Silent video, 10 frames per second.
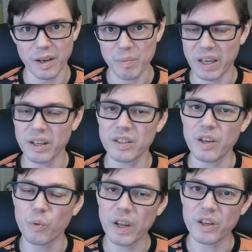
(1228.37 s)
because he
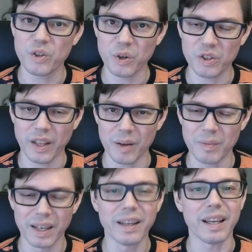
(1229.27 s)
reassures
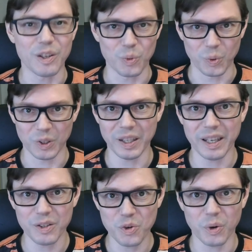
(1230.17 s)
them he's really
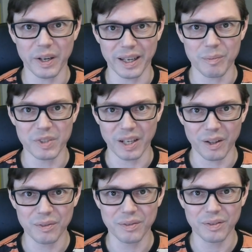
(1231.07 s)
enjoying
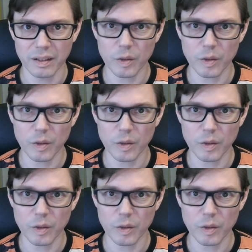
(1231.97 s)
himself.